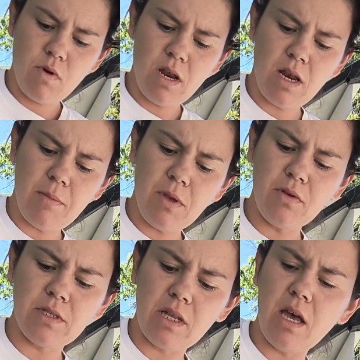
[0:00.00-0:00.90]
We ended up
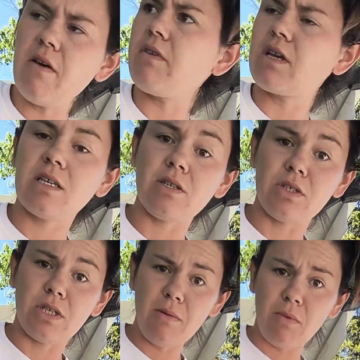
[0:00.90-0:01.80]
using the oven because
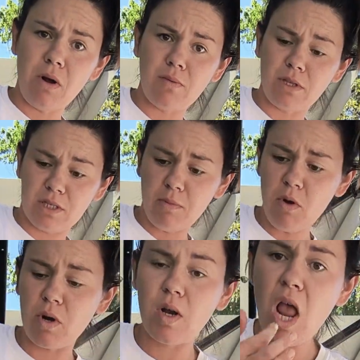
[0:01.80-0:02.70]
there's something wrong with the
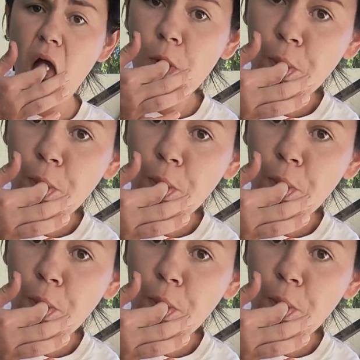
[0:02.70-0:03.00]
smoker.